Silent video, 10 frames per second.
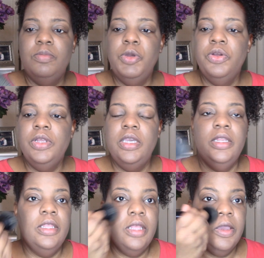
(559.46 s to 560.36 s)
barely
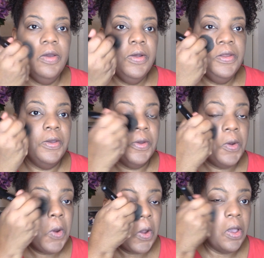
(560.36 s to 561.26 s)
anything on here.
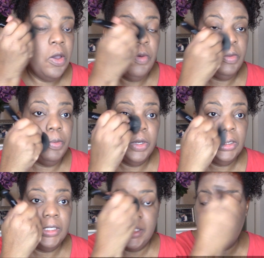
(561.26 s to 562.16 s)
I hope the
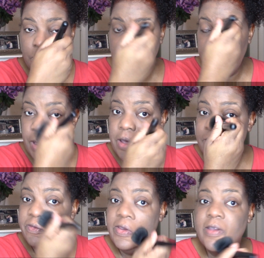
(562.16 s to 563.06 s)
brush didn't soak up all
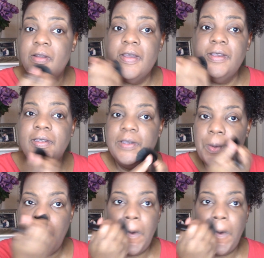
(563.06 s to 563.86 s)
the foundation.